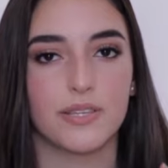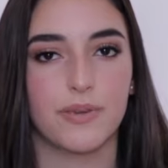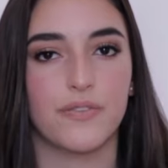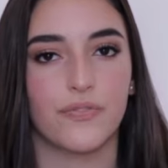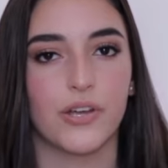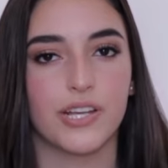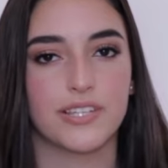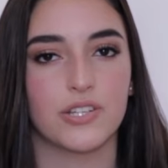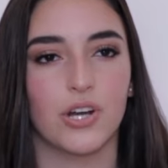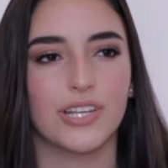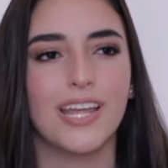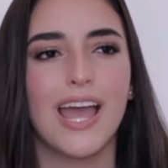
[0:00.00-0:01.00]
to be focused
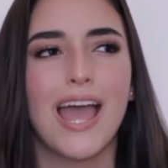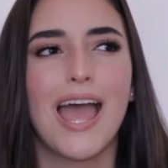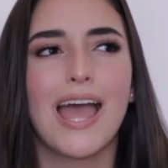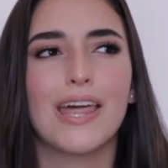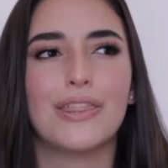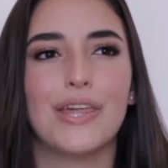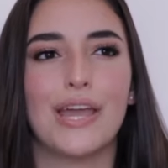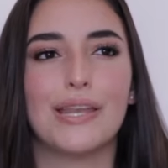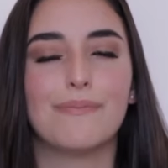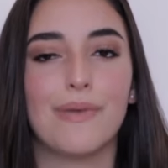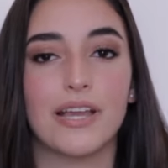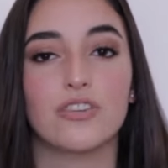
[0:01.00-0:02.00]
on,
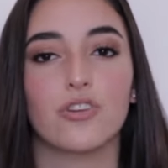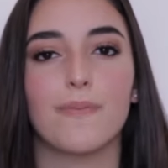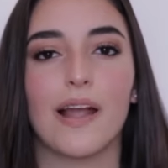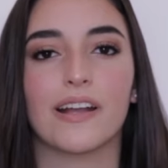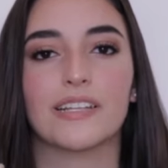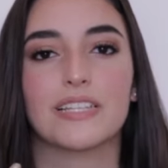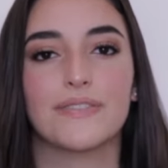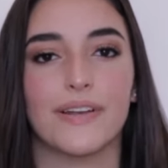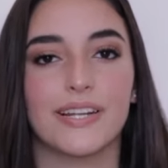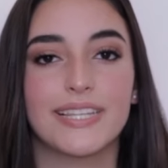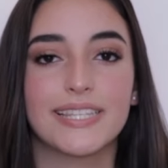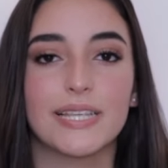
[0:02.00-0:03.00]
then make sure your background is
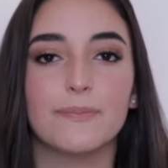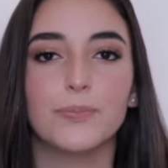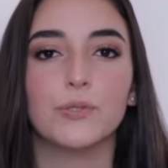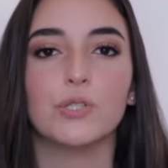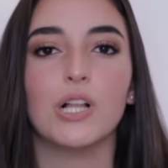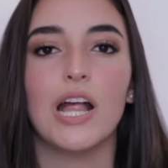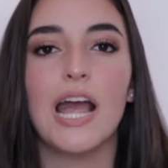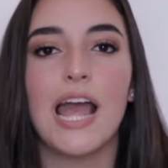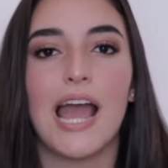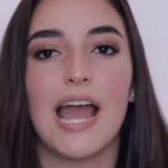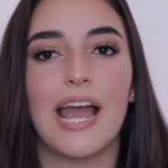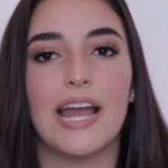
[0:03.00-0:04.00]
very simple
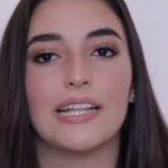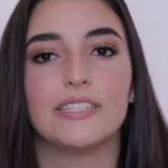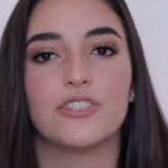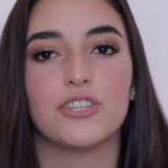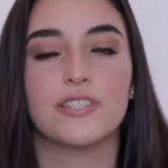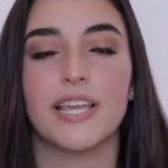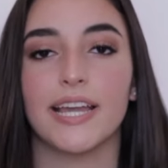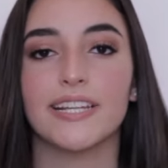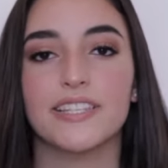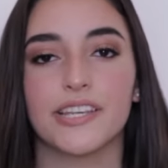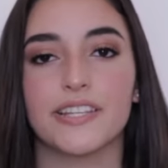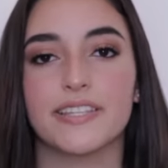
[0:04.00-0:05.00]
and just take
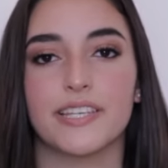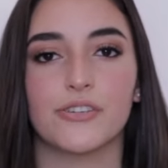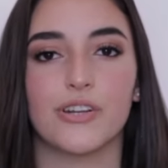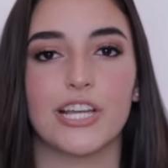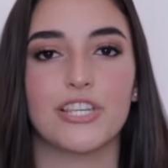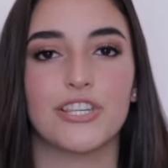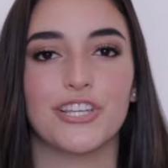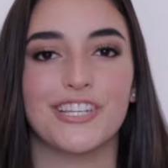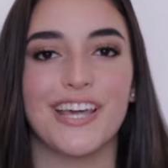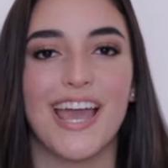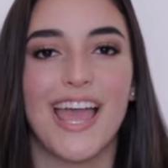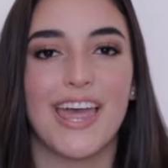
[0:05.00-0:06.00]
into consideration
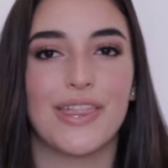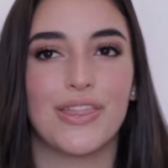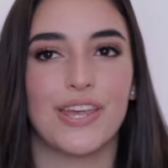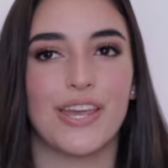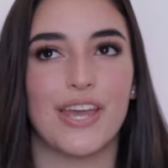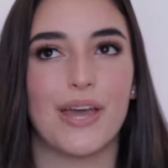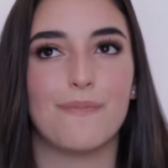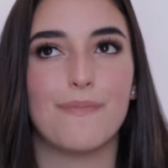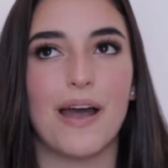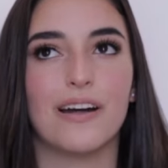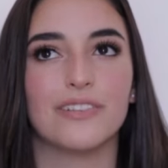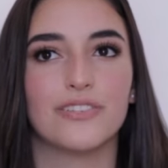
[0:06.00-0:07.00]
the
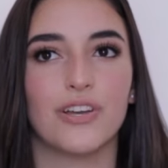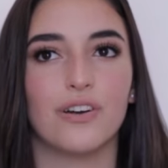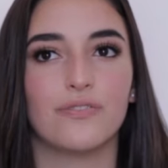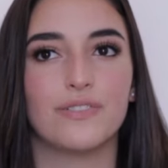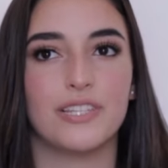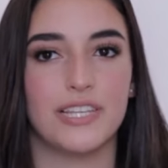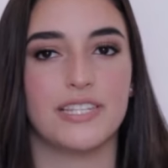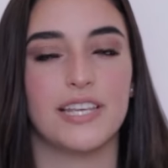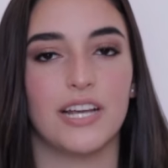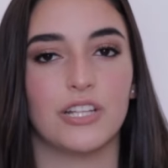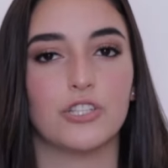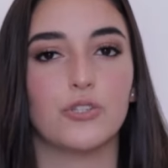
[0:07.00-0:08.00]
amount of
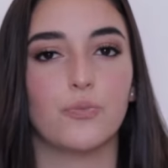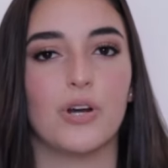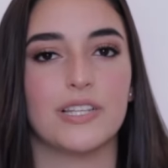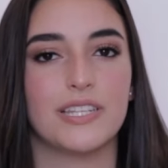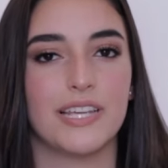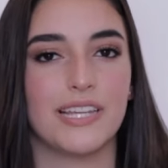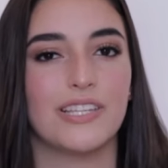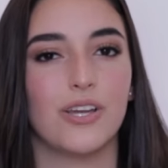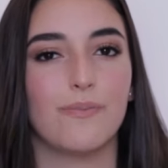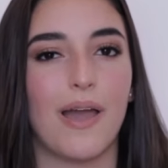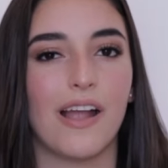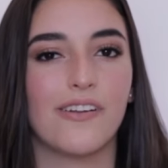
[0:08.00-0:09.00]
detail you want in
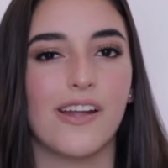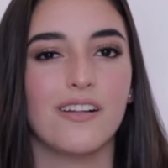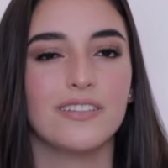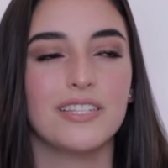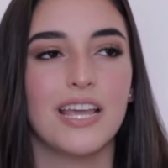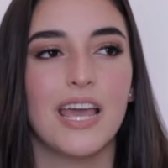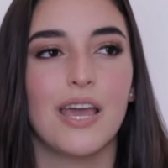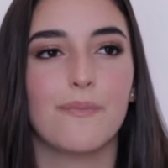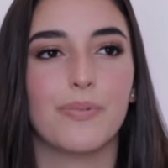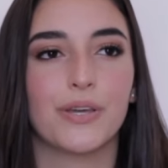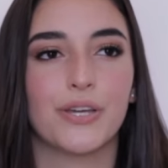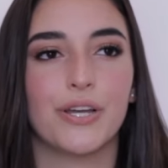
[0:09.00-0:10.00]
your background
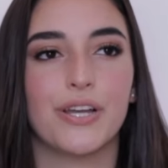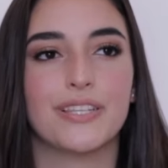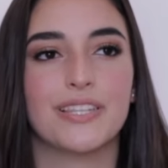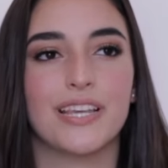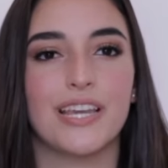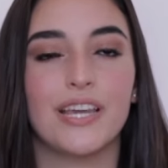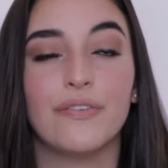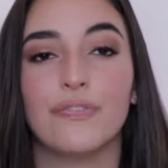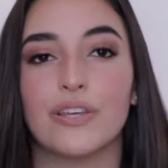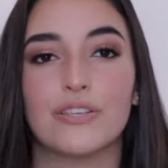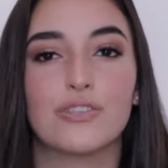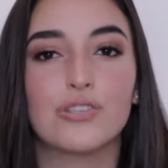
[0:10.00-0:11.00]
because if
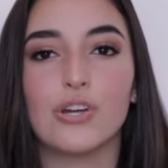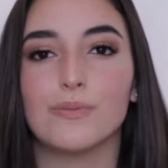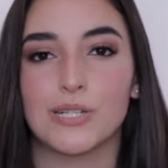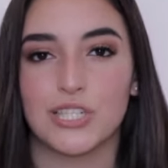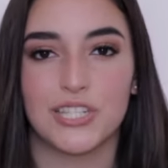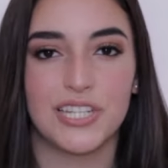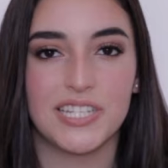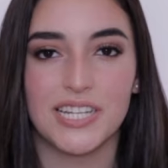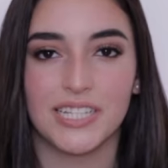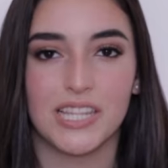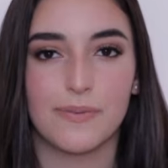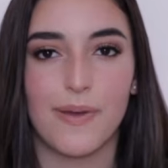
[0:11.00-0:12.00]
there's so much
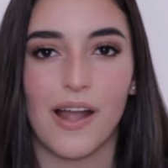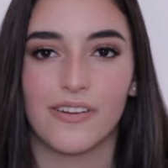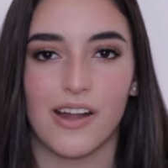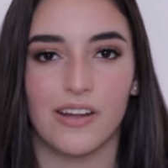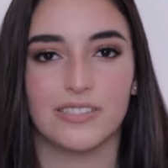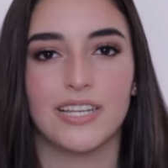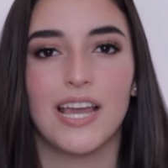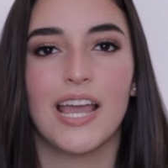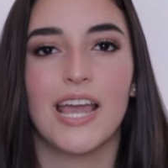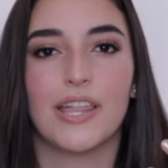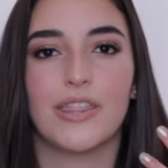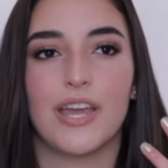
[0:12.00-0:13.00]
detail in the background
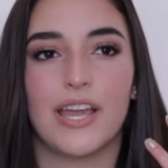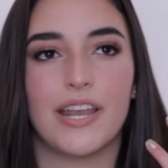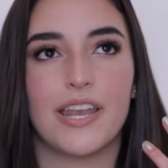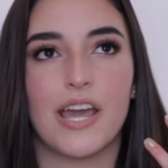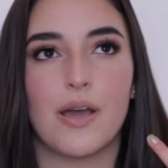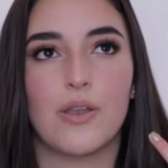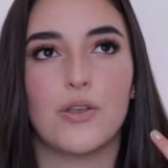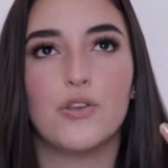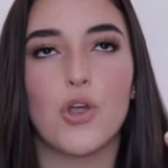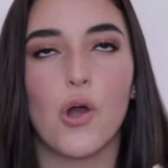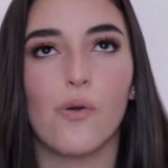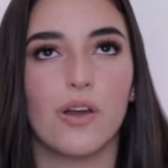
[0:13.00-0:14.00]
then
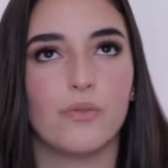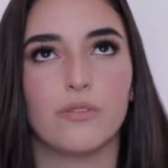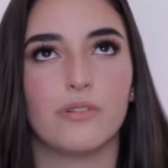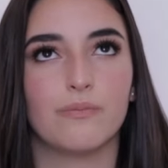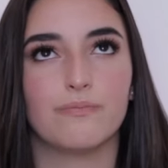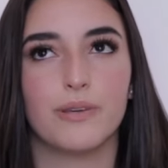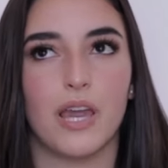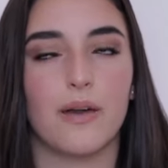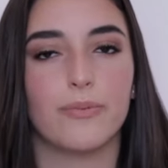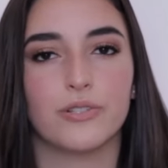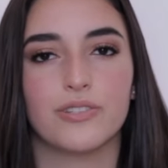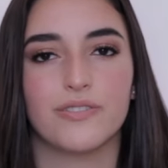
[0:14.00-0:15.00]
no one will be
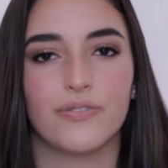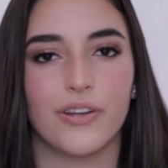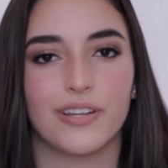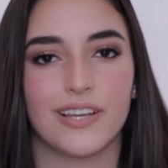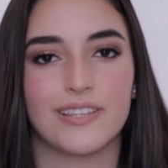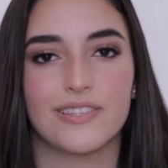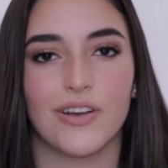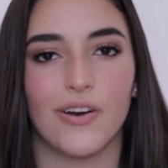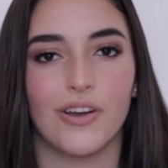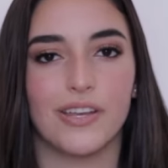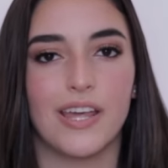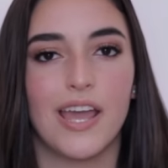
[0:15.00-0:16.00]
able to focus
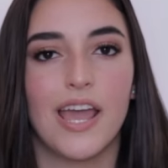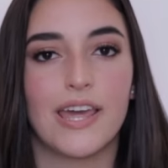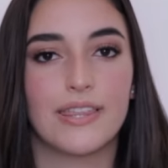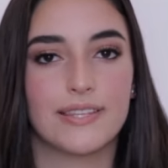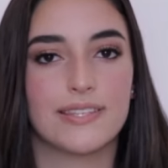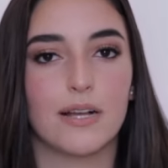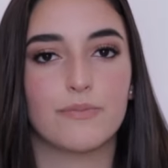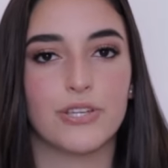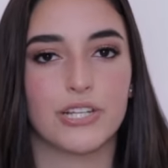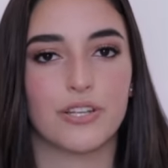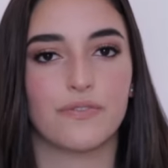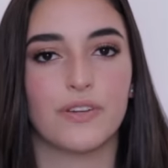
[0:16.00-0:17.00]
on the
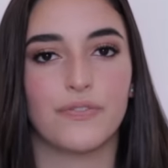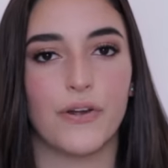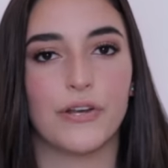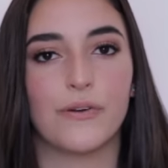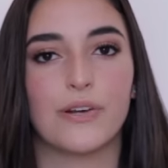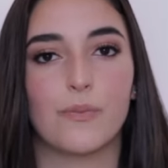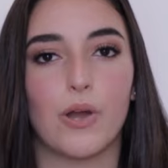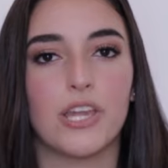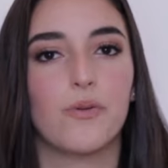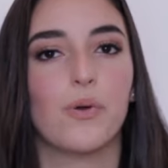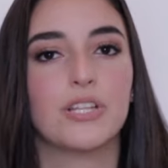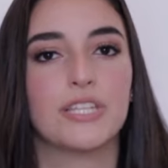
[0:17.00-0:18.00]
subject of your photo and
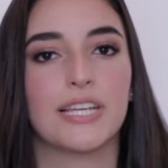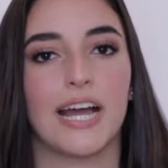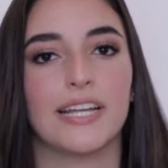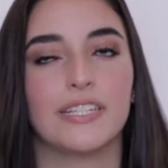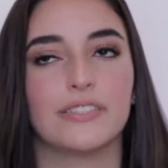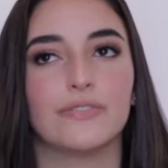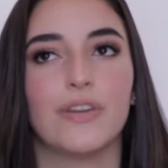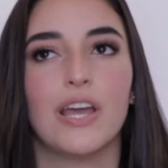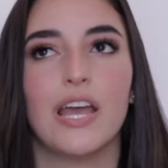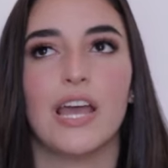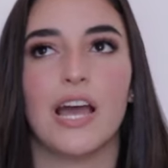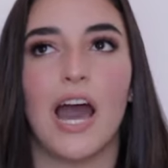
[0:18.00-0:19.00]
what you want to kind of
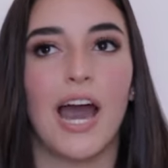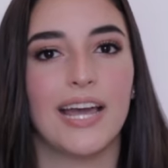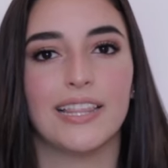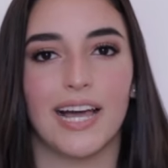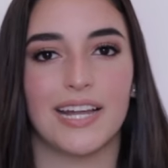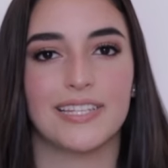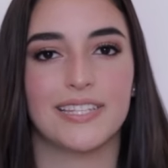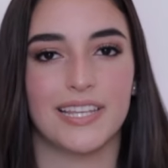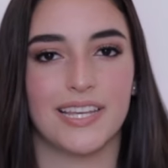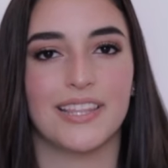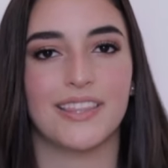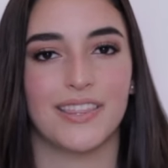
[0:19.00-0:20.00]
highlight
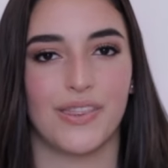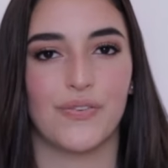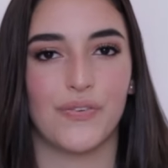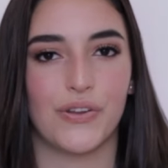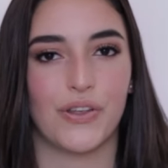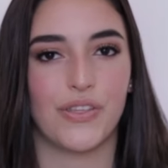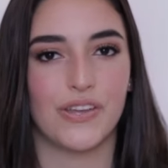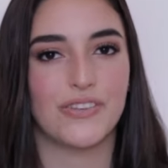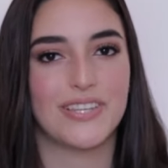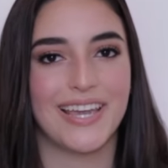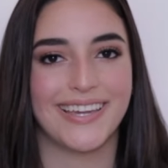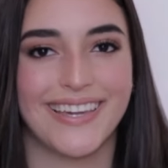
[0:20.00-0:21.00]
in the photo that you're
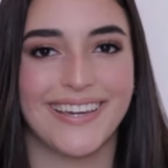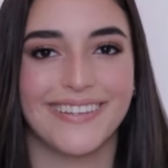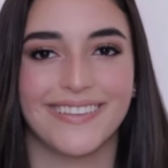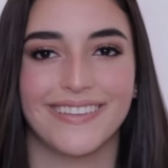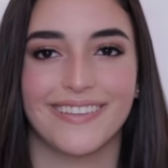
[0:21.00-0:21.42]
taking.